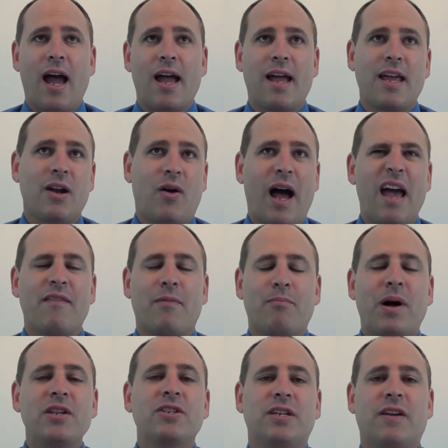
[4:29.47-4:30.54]
I have a
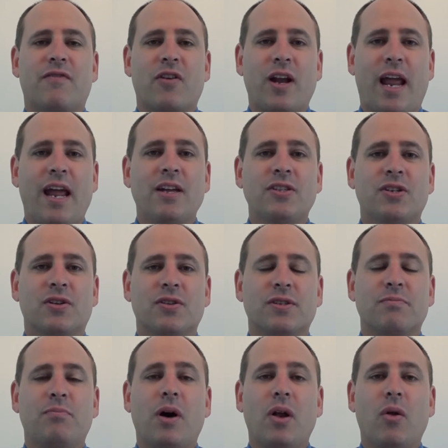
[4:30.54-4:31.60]
bunch of different answers,
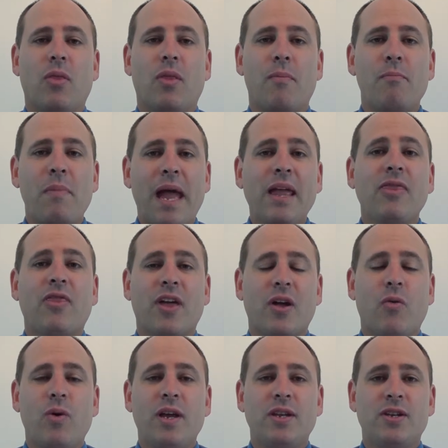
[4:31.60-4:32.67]
but the main thing
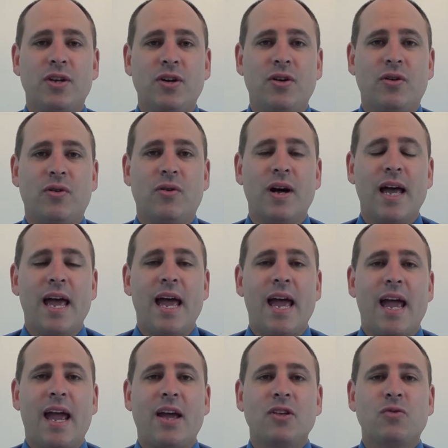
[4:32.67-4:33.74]
we do
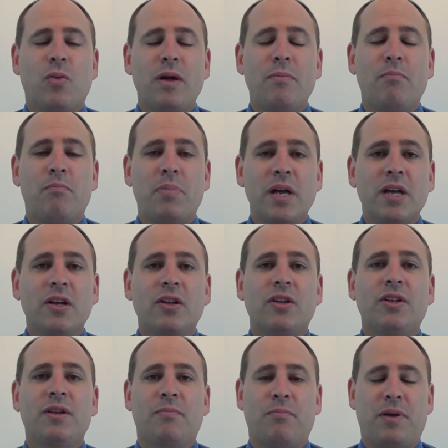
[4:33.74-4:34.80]
is we
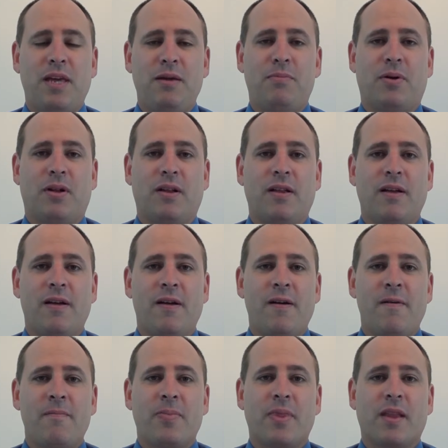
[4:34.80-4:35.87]
build people.
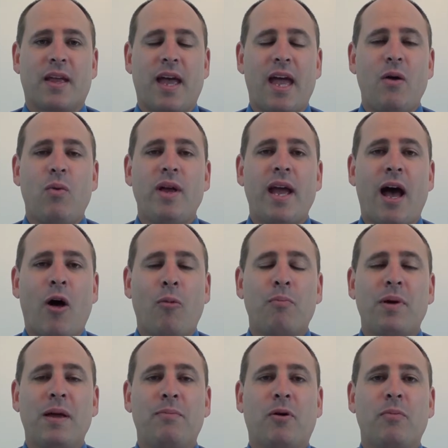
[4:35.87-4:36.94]
Okay, we help
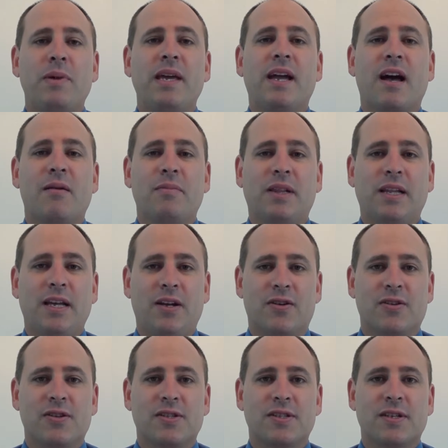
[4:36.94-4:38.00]
people become
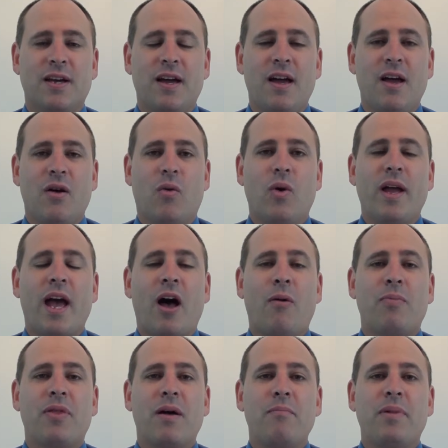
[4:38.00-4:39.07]
leaders. We
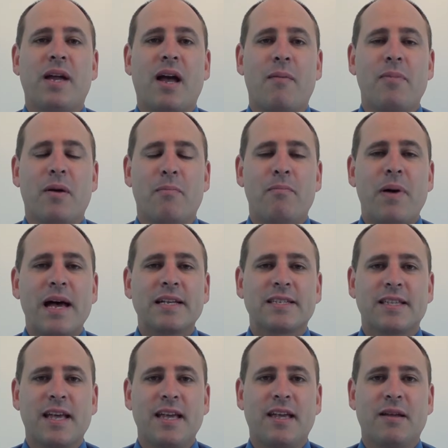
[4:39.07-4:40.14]
help them become the
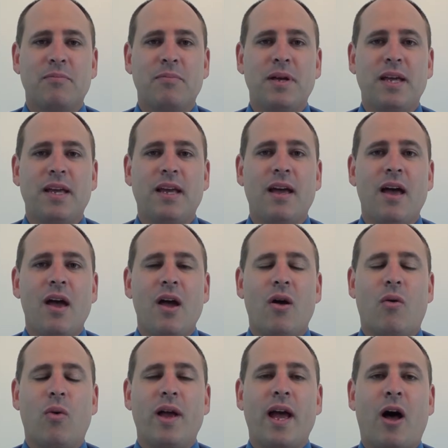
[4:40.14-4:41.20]
best they can be.
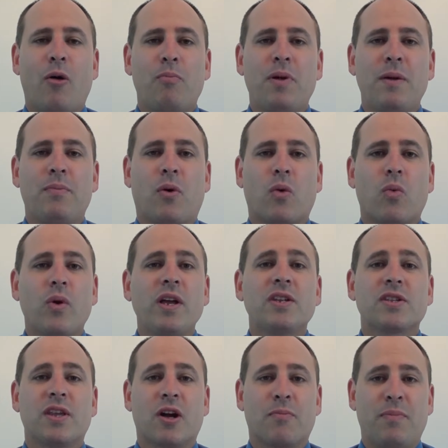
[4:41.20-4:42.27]
We help people
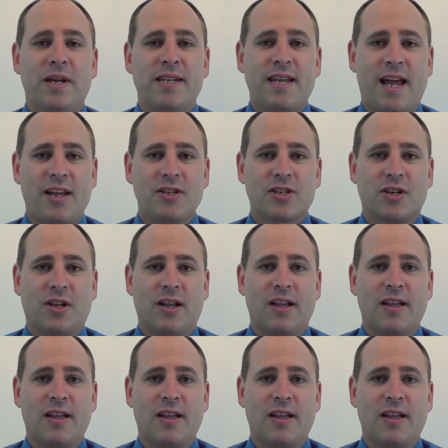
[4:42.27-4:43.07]
reach their potential.